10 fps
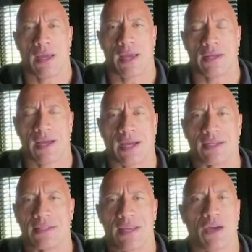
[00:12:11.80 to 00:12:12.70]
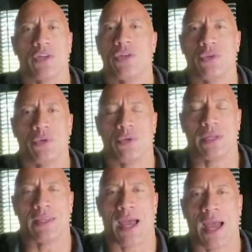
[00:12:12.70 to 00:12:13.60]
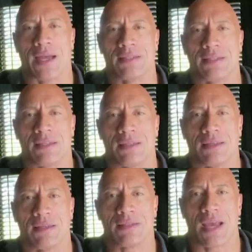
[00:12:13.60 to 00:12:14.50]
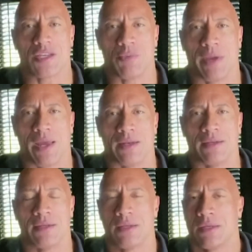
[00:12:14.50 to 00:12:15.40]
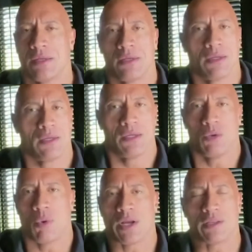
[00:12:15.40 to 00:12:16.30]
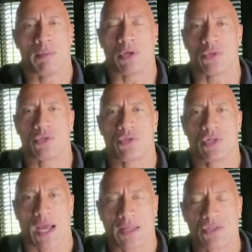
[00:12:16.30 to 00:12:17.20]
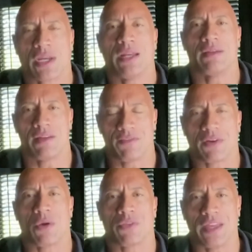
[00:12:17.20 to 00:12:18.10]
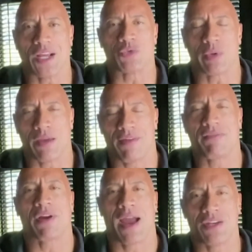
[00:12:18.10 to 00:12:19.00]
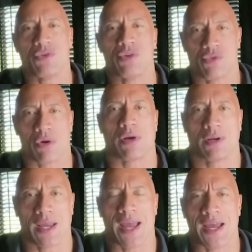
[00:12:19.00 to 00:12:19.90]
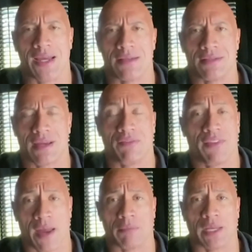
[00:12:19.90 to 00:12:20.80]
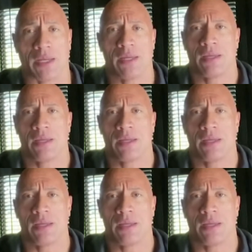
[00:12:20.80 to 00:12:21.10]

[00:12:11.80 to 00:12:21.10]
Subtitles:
And I can tell you that this has been one of the most challenging and difficult things we have ever had to endure as a family,